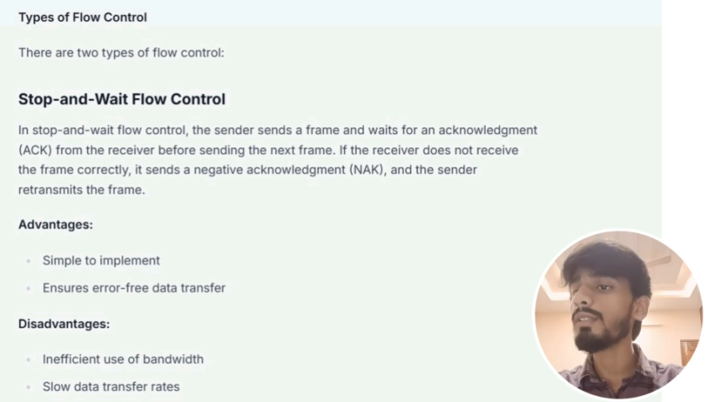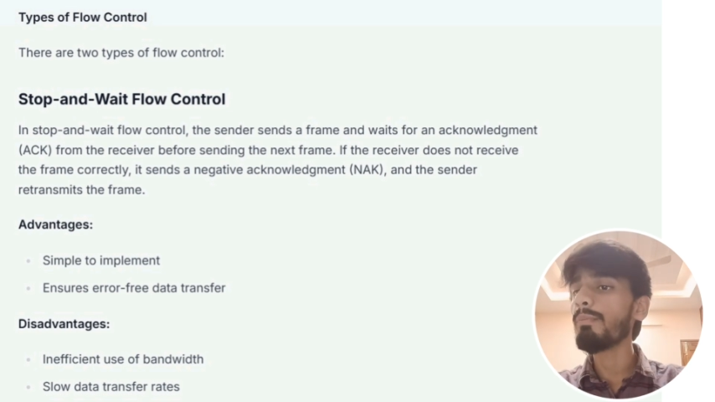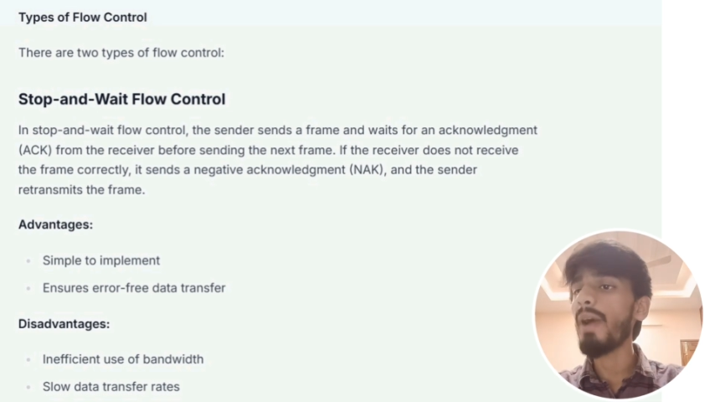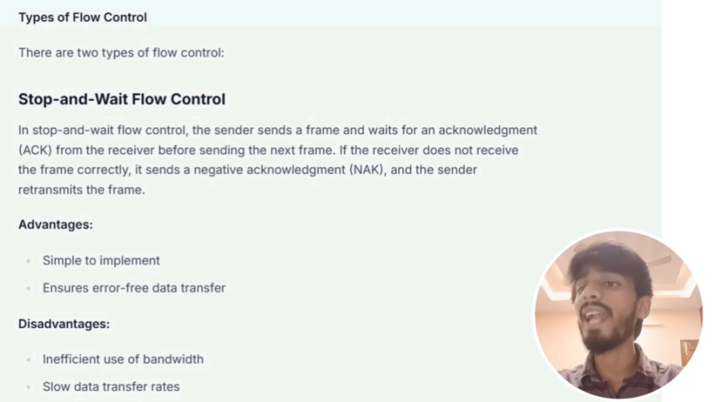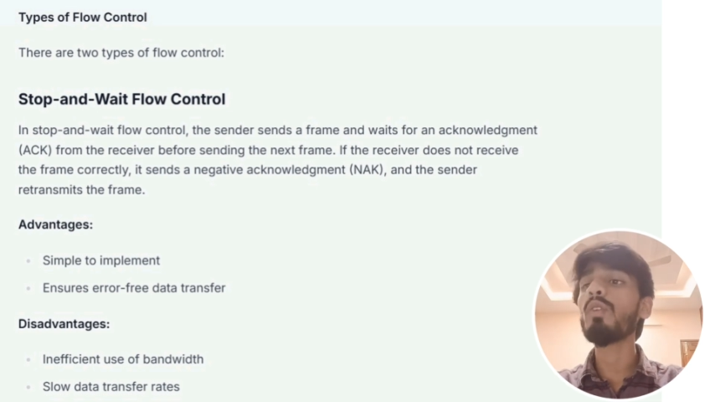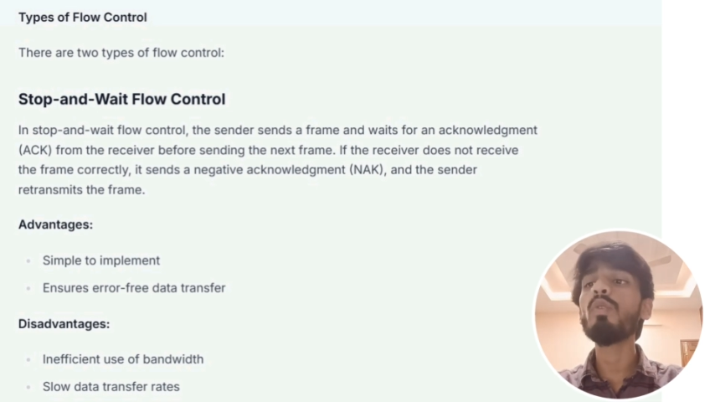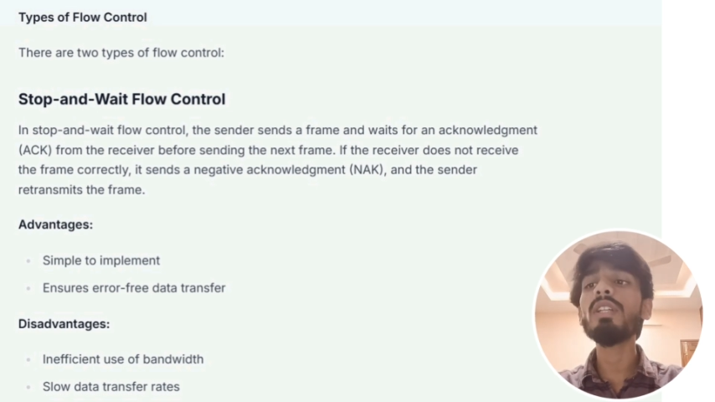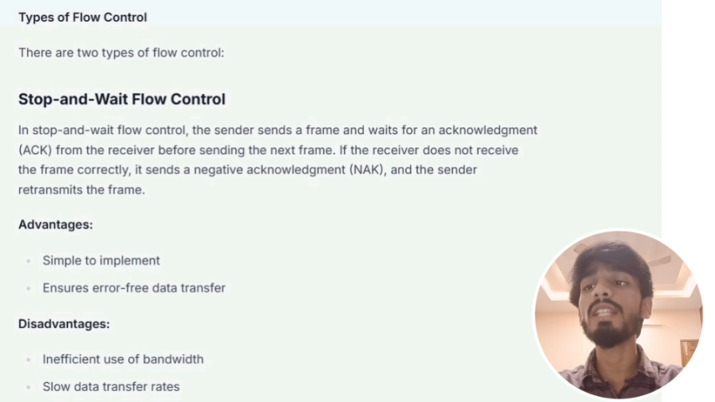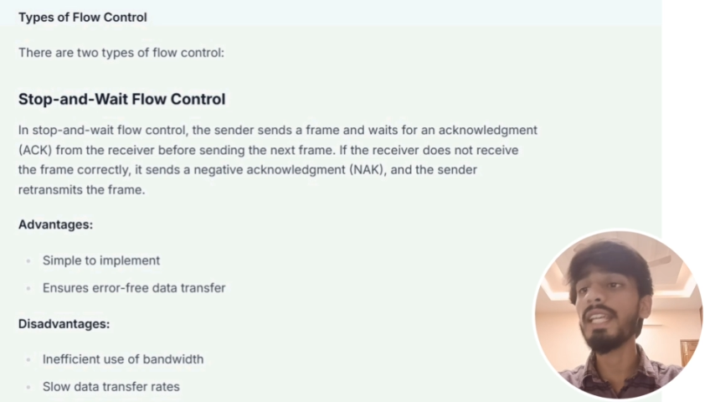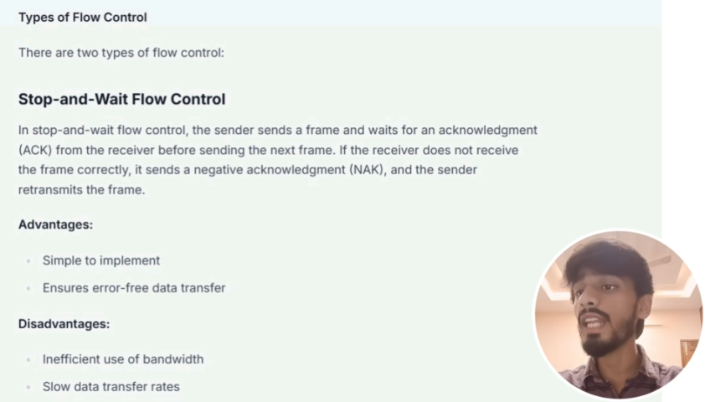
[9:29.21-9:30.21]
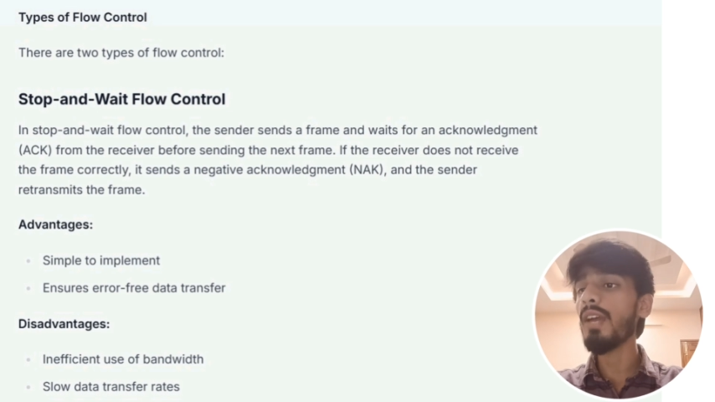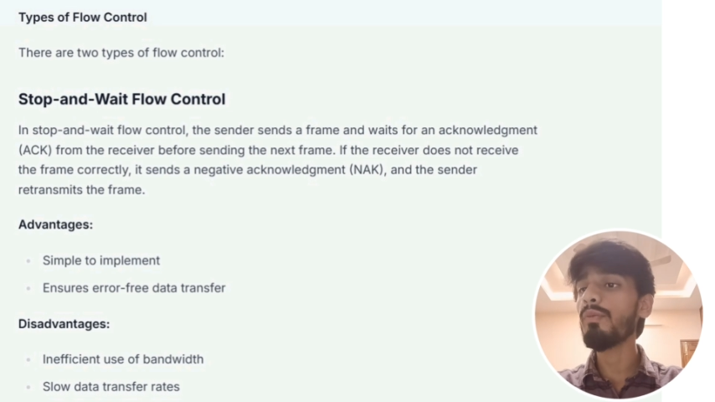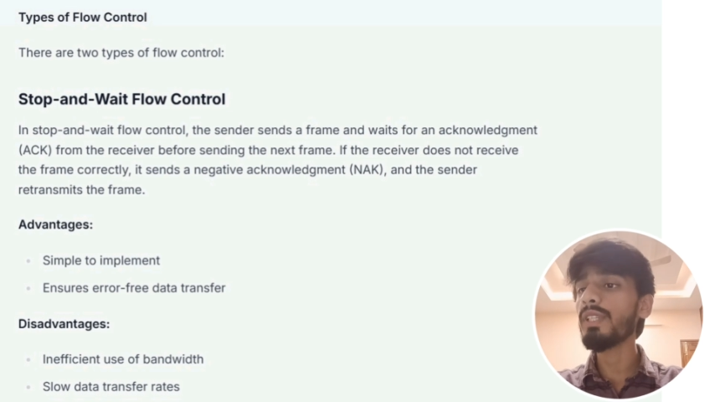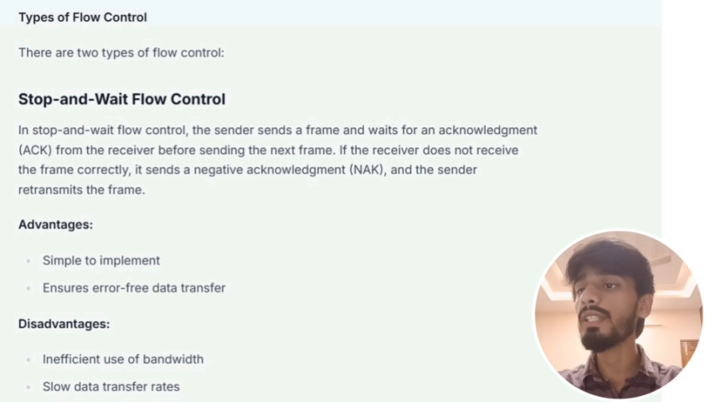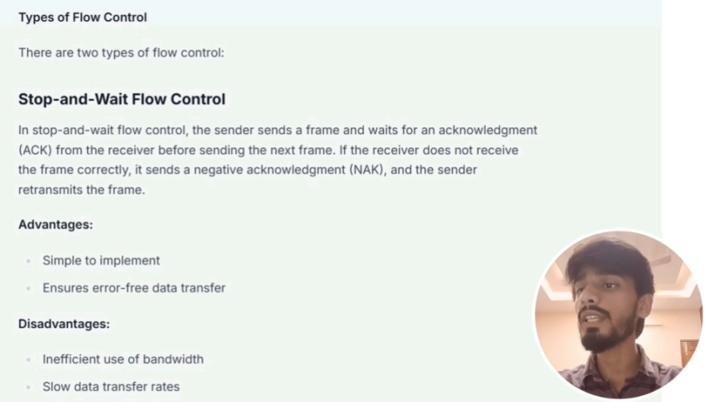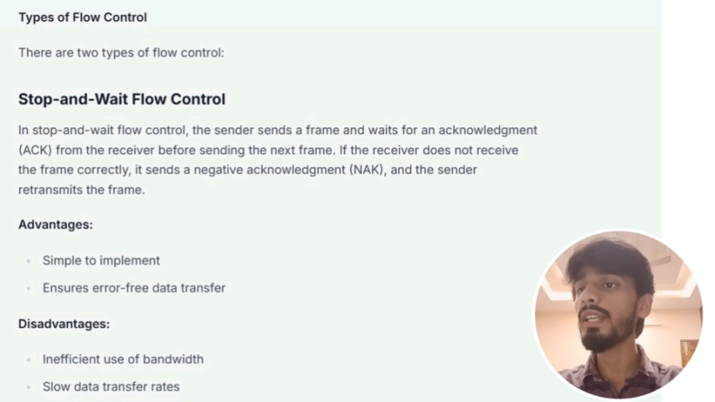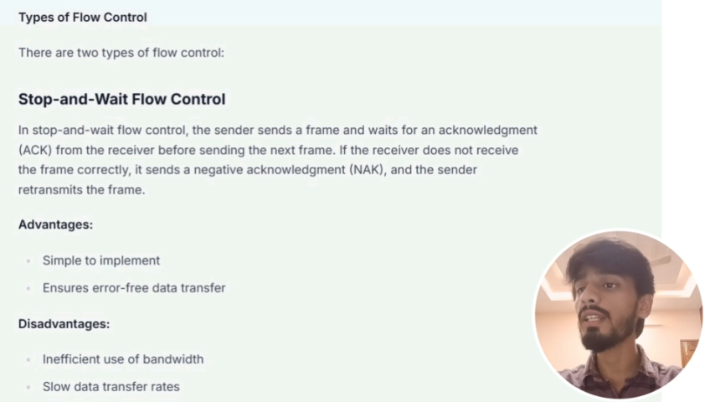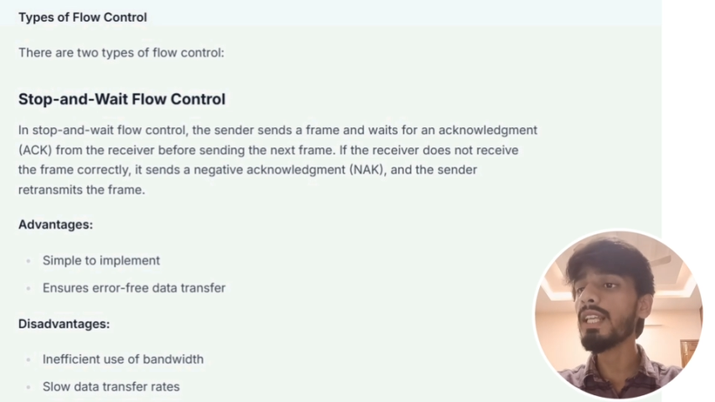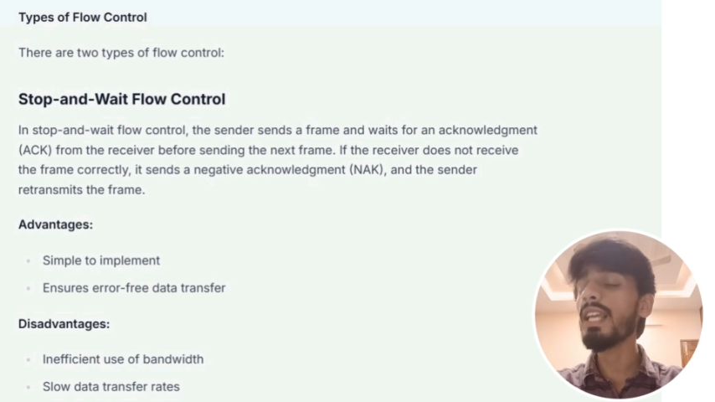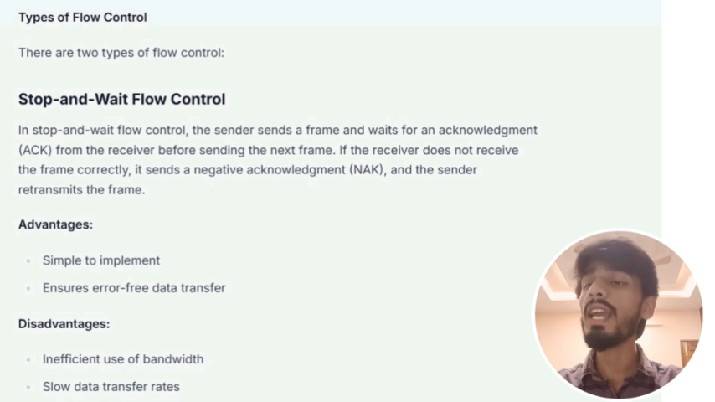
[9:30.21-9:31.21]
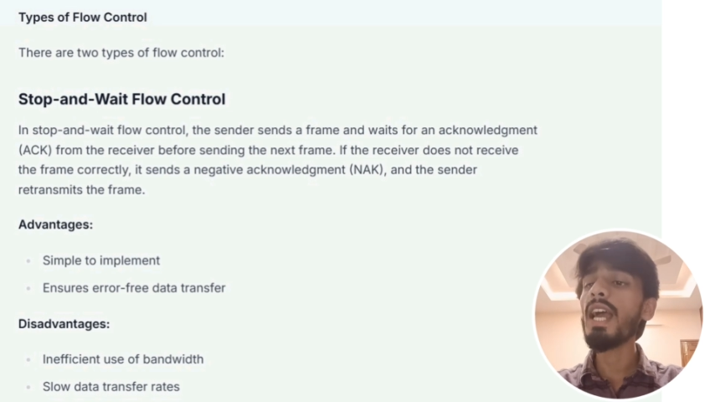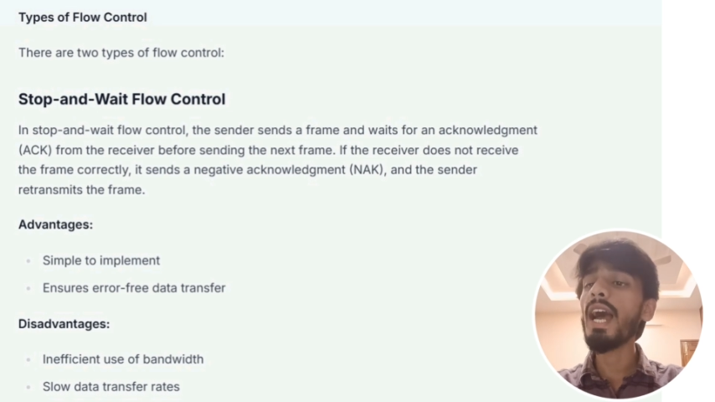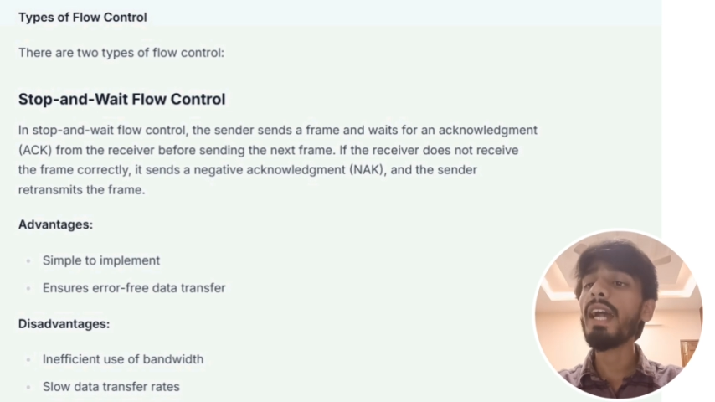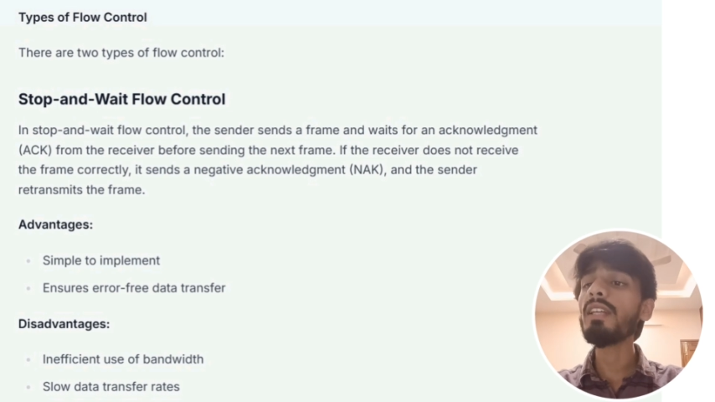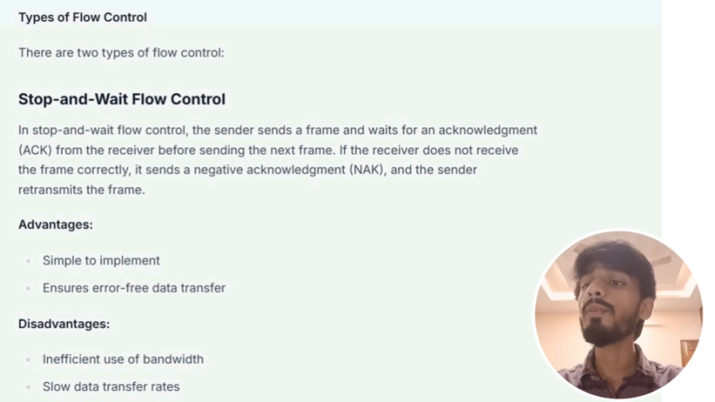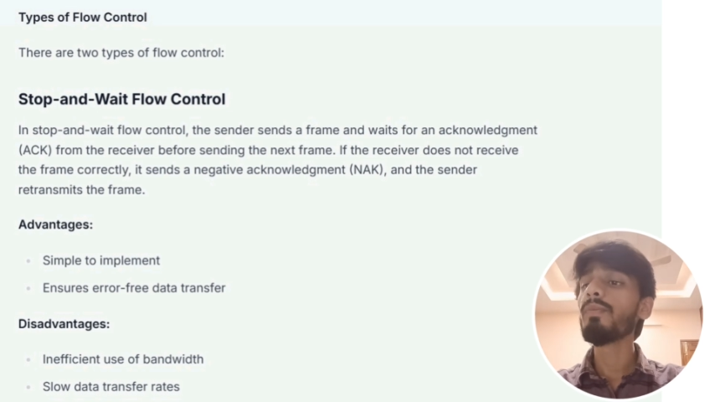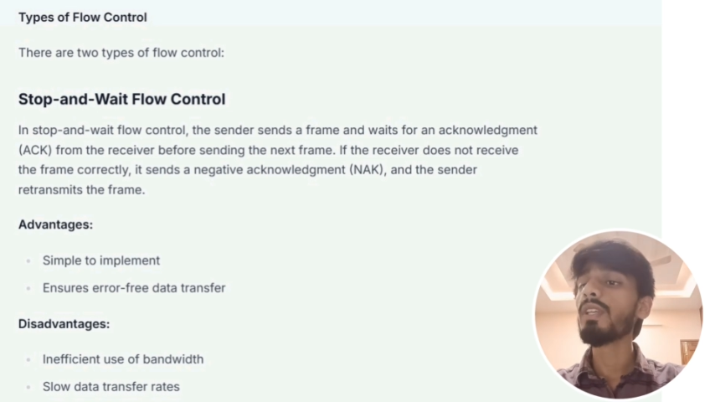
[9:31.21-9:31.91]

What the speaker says: bandwidth inefficiently and